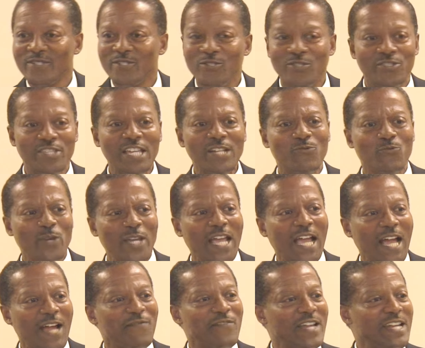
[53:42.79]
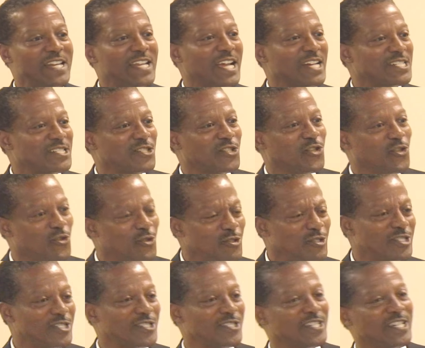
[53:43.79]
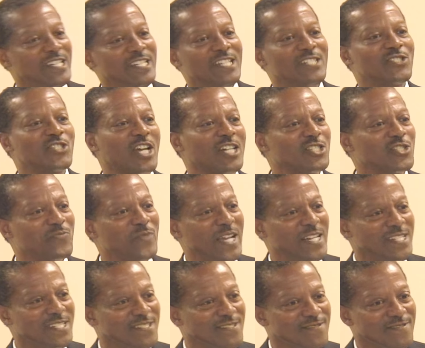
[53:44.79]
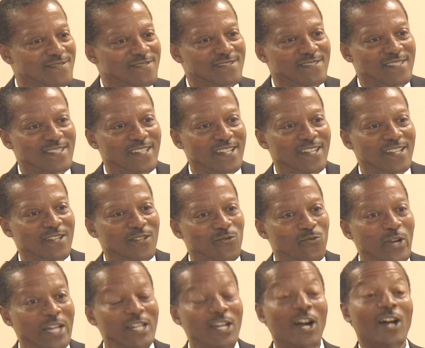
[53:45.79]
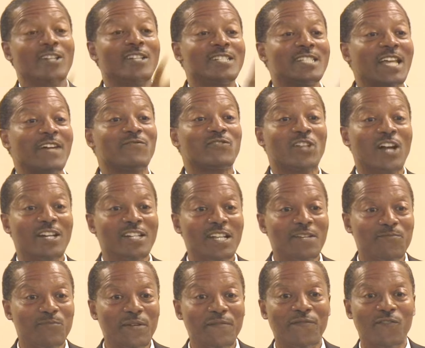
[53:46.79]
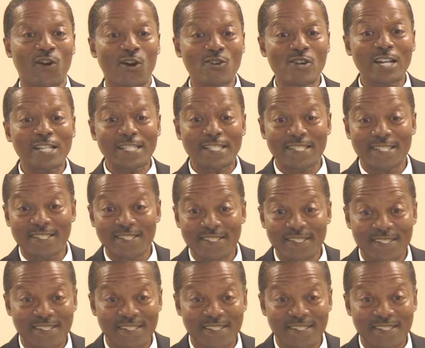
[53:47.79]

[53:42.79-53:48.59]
You think we have any excuse in the judgment when others have done it before us?